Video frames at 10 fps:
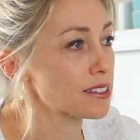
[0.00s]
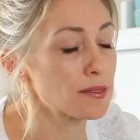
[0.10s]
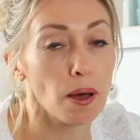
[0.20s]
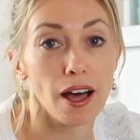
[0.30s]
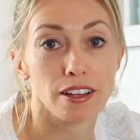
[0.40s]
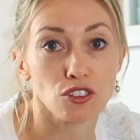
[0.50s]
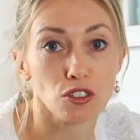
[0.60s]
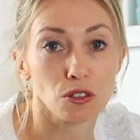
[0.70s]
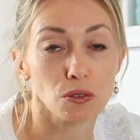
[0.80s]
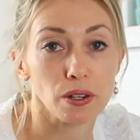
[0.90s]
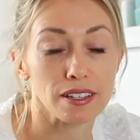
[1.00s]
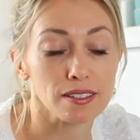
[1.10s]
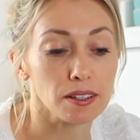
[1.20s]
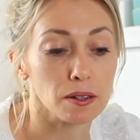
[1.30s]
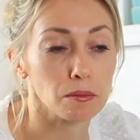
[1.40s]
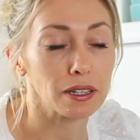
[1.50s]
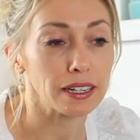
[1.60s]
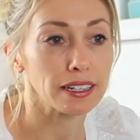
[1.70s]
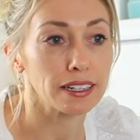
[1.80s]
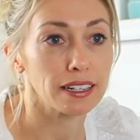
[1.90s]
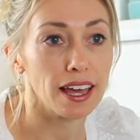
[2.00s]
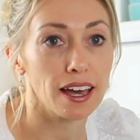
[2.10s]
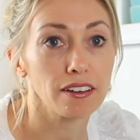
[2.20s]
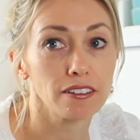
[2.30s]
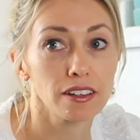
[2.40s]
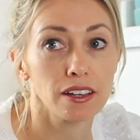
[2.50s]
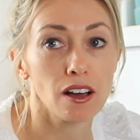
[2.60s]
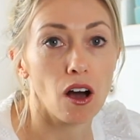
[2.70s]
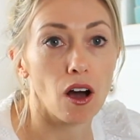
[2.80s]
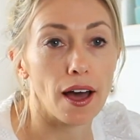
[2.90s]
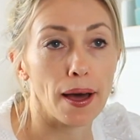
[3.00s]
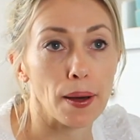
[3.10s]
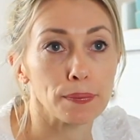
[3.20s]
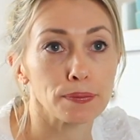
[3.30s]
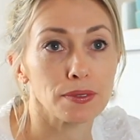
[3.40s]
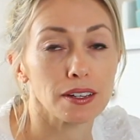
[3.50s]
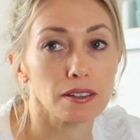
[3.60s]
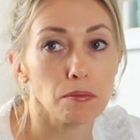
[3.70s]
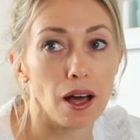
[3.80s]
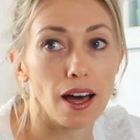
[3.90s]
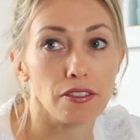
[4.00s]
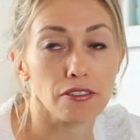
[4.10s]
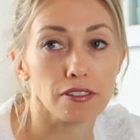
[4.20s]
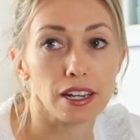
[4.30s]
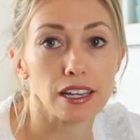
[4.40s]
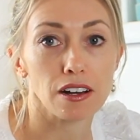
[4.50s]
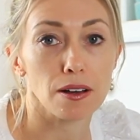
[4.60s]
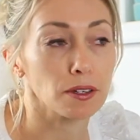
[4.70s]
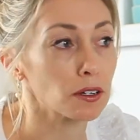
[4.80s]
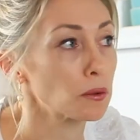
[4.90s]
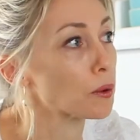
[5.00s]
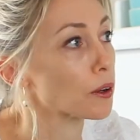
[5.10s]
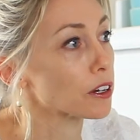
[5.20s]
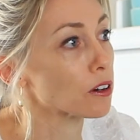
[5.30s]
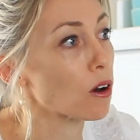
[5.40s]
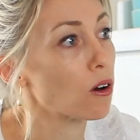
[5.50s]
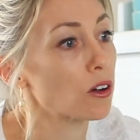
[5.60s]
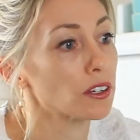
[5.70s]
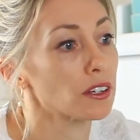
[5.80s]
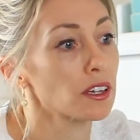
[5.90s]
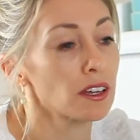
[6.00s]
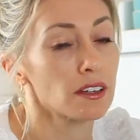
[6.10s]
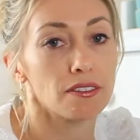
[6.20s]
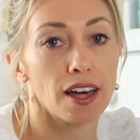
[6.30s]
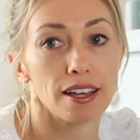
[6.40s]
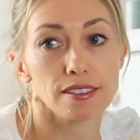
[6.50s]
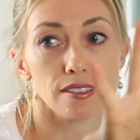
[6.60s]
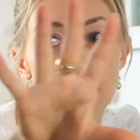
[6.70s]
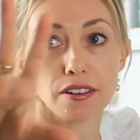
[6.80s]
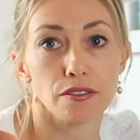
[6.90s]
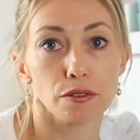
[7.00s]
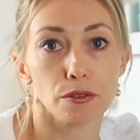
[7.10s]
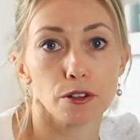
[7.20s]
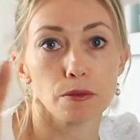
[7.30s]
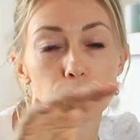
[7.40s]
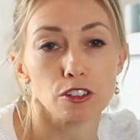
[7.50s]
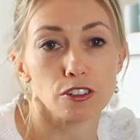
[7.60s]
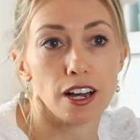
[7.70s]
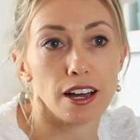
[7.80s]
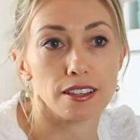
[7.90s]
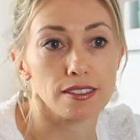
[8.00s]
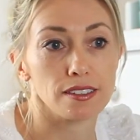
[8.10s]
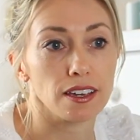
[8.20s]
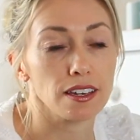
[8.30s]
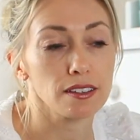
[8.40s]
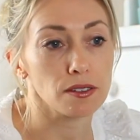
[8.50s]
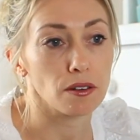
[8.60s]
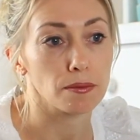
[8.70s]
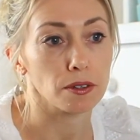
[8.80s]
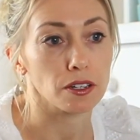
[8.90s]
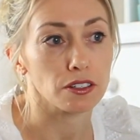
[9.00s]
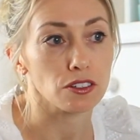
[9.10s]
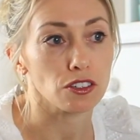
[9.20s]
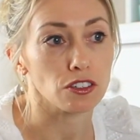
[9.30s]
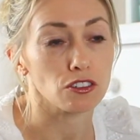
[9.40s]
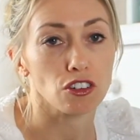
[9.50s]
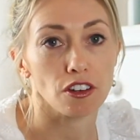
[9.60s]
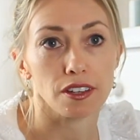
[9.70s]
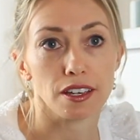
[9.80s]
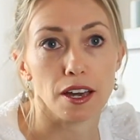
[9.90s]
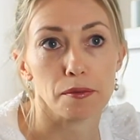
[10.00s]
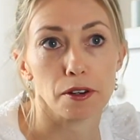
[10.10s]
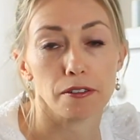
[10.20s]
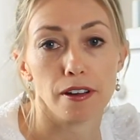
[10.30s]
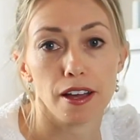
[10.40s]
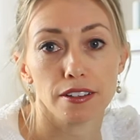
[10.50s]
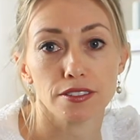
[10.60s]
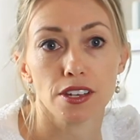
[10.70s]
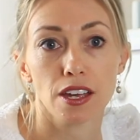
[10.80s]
Part 2 is completed now. Part 3 I'm going to work on that side of the room which you can't see, so I'm going to turn the camera around